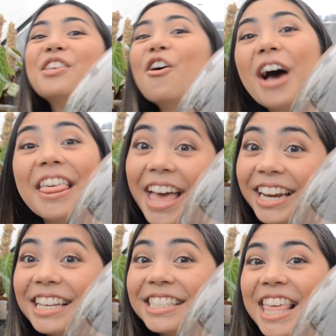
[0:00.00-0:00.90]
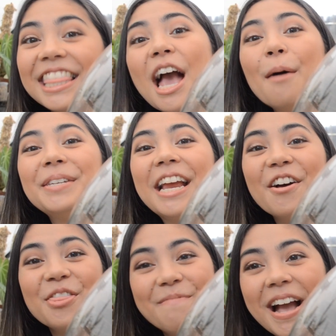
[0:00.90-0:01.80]
So that is the
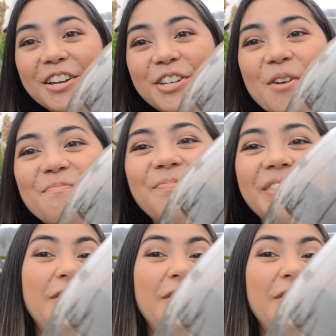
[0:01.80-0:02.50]
update on the BioDome.